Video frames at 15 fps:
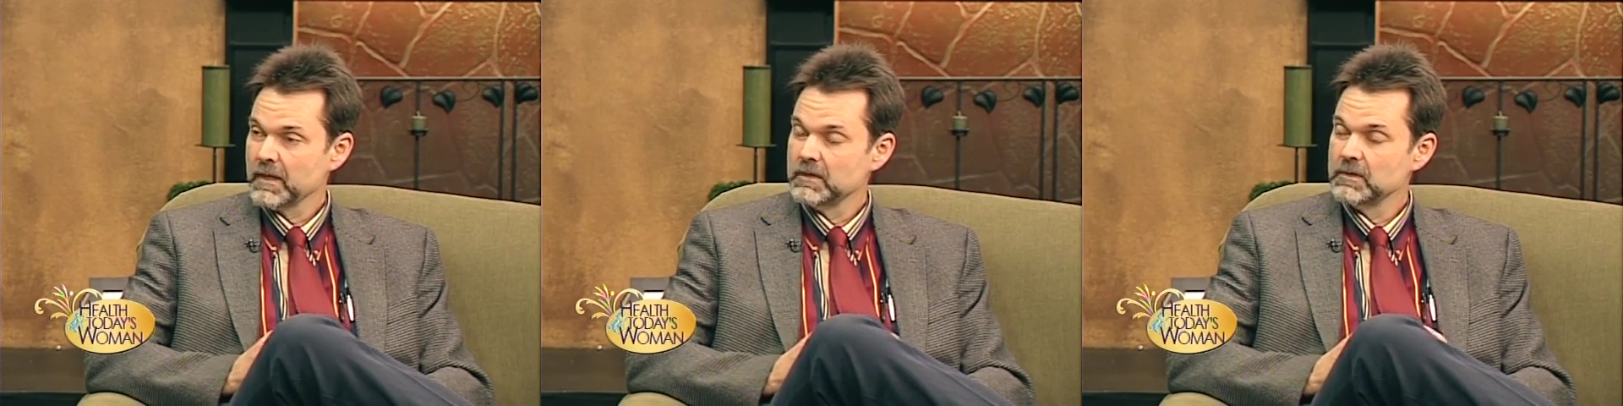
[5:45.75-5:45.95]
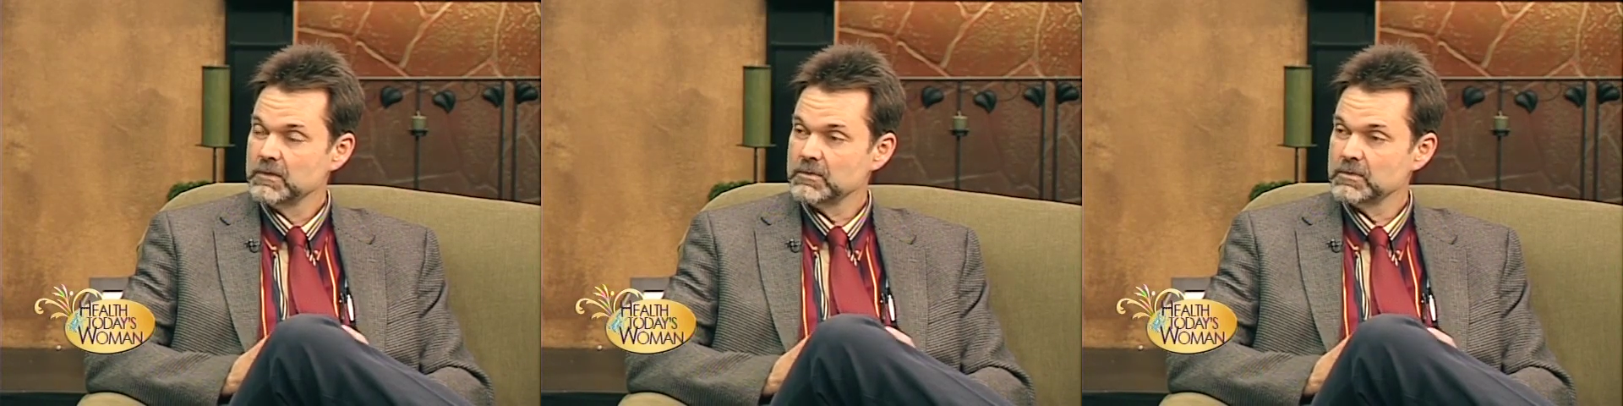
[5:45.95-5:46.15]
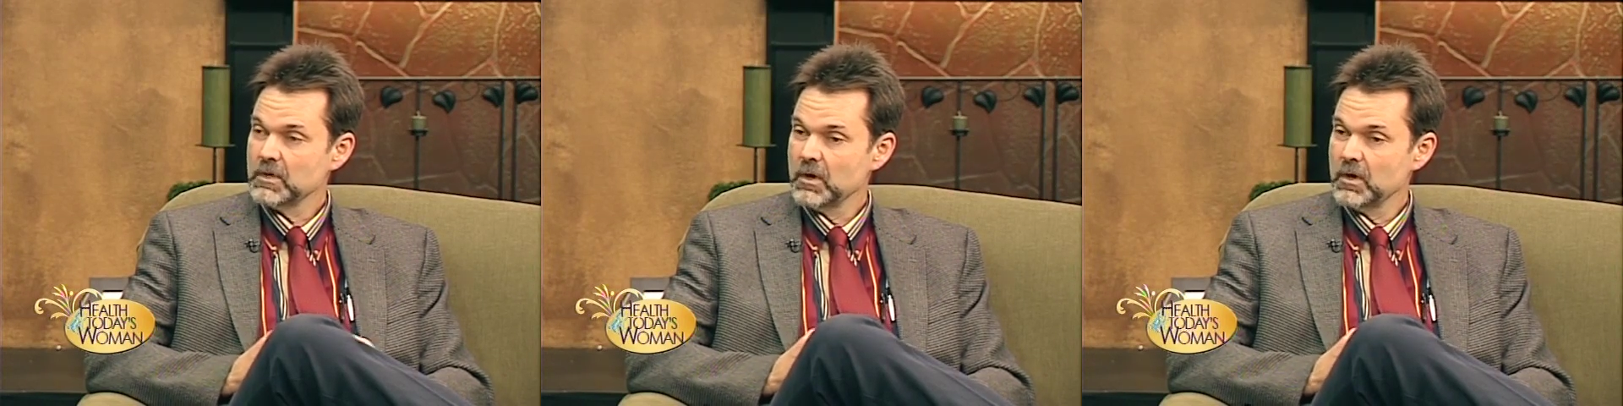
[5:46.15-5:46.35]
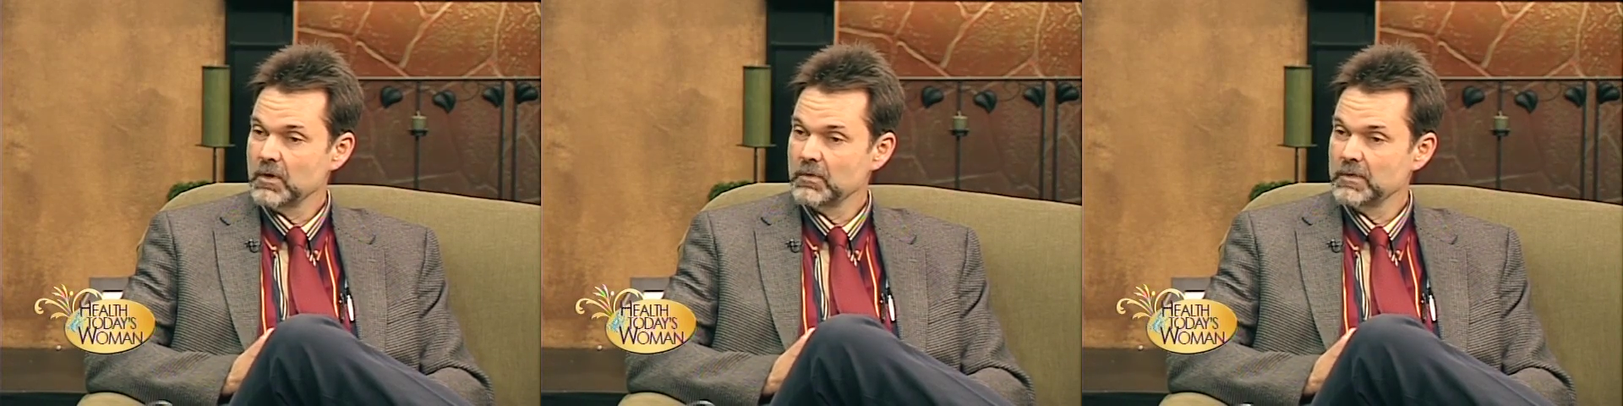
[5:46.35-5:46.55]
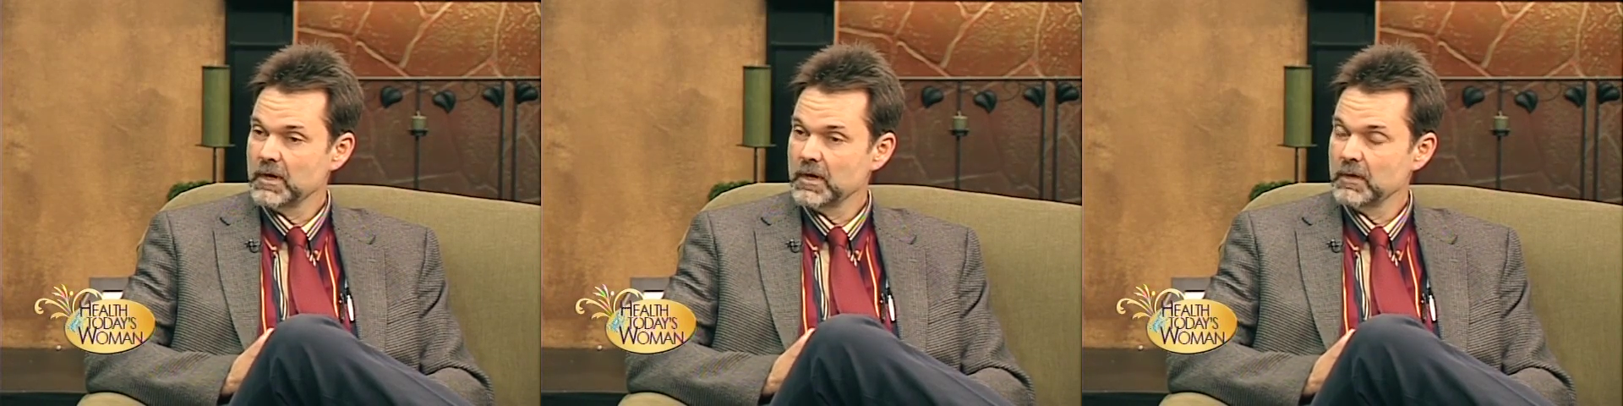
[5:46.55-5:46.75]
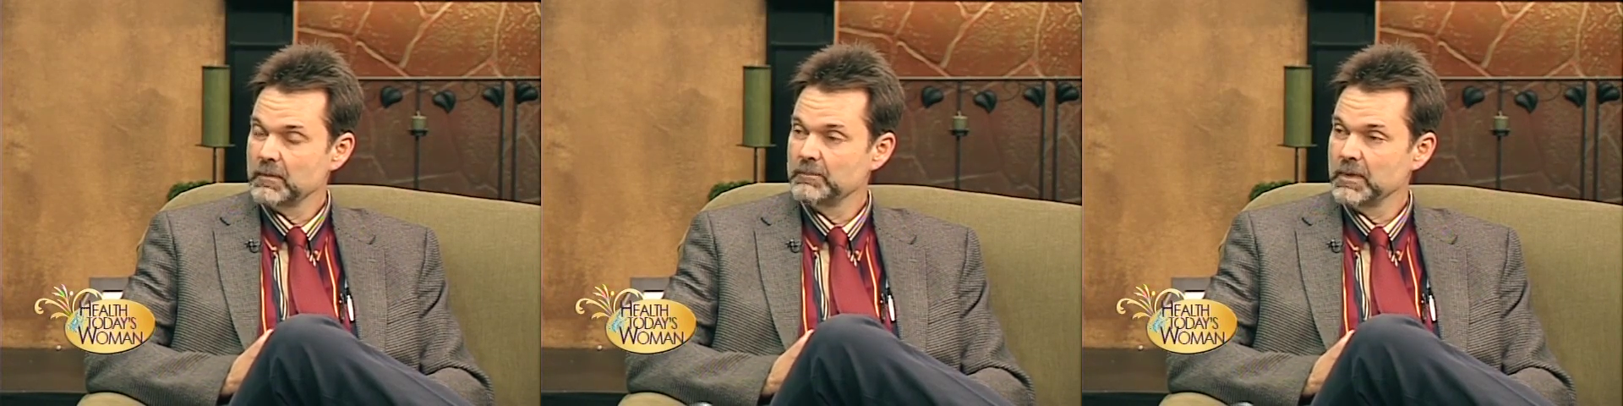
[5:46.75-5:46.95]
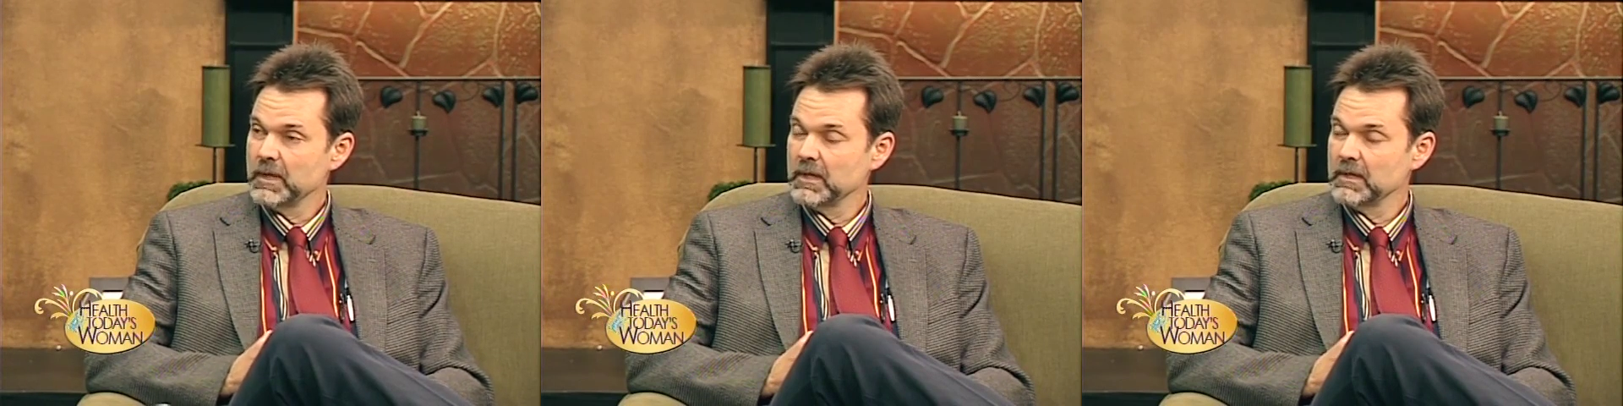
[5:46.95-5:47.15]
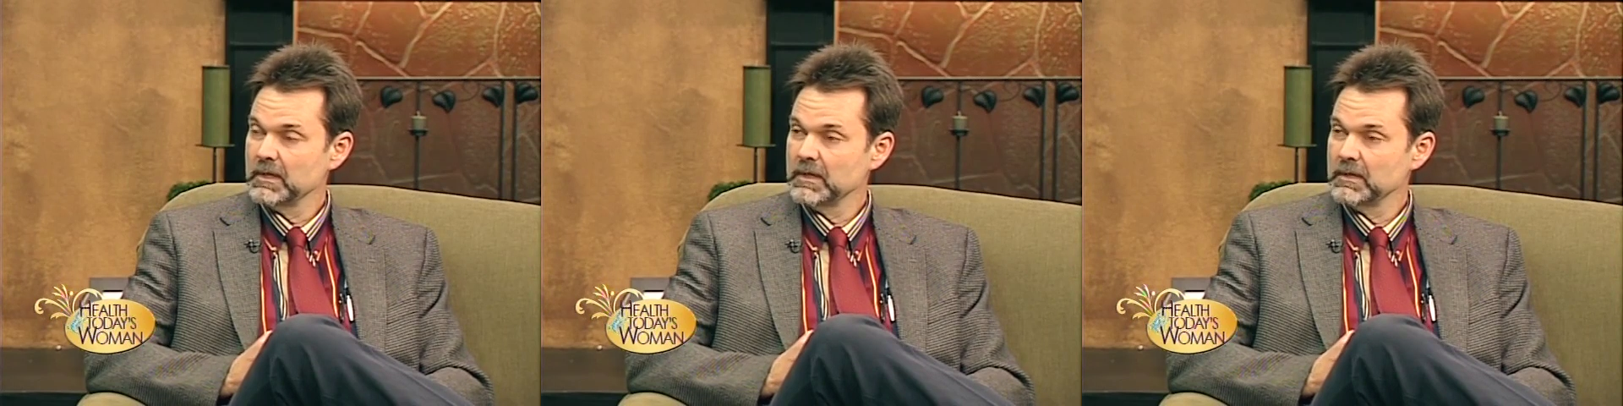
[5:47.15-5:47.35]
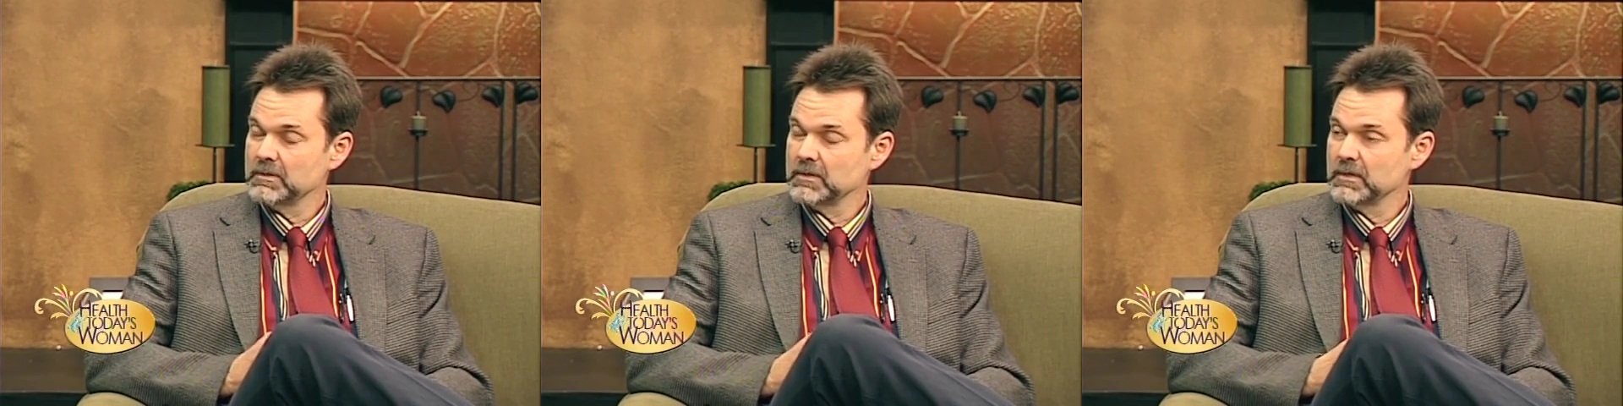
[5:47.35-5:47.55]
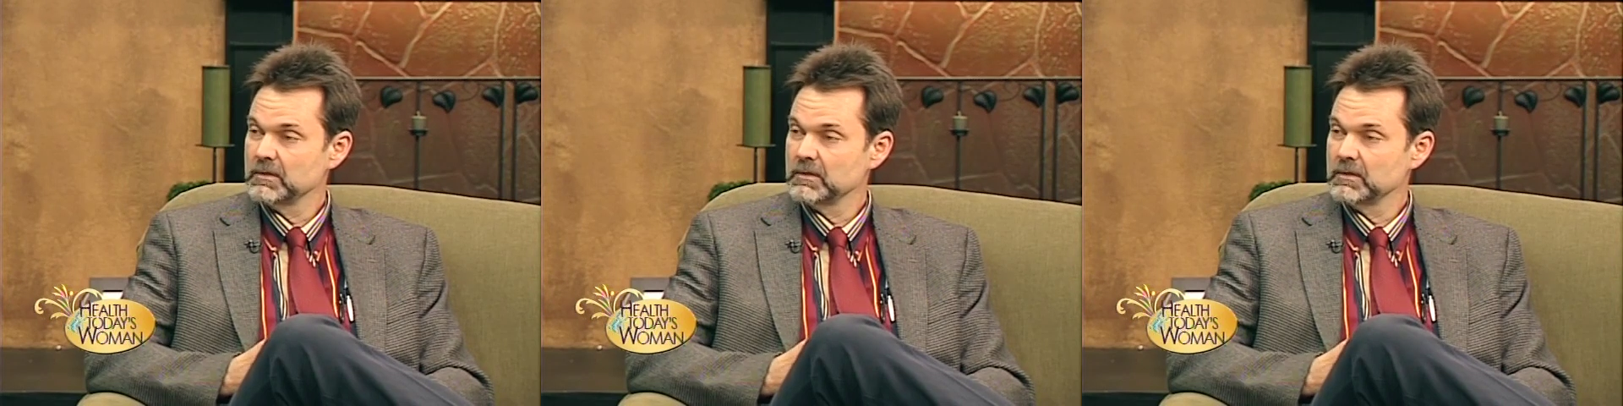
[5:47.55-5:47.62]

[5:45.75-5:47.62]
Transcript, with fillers: And so their ability to